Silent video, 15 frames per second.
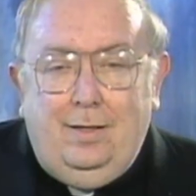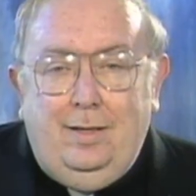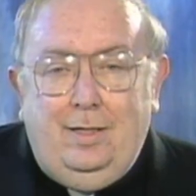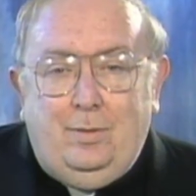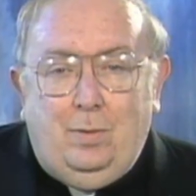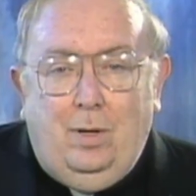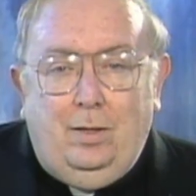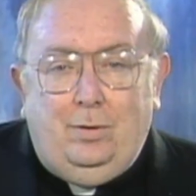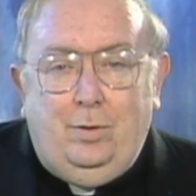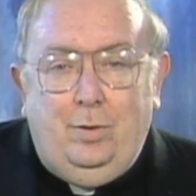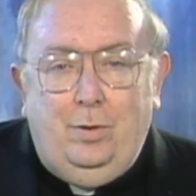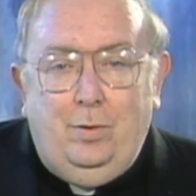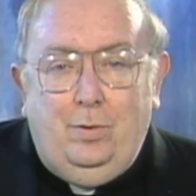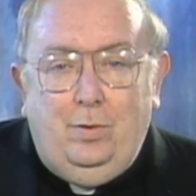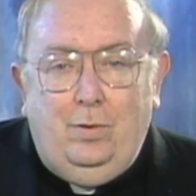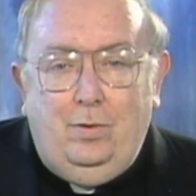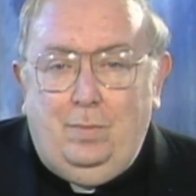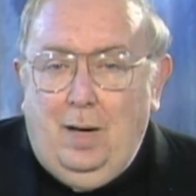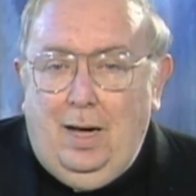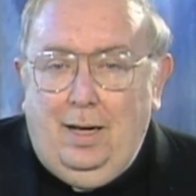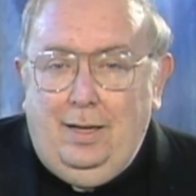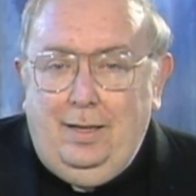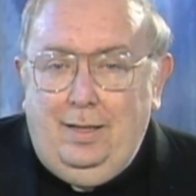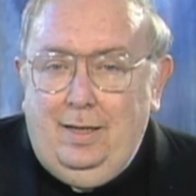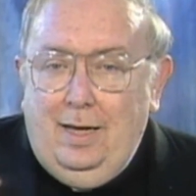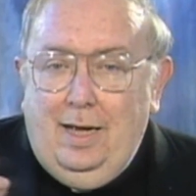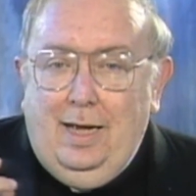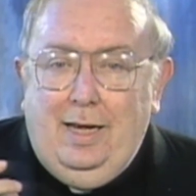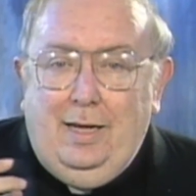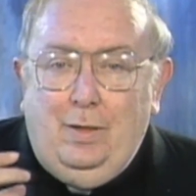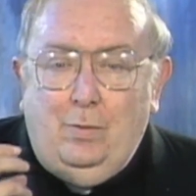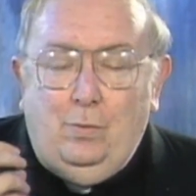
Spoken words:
is brought to you by a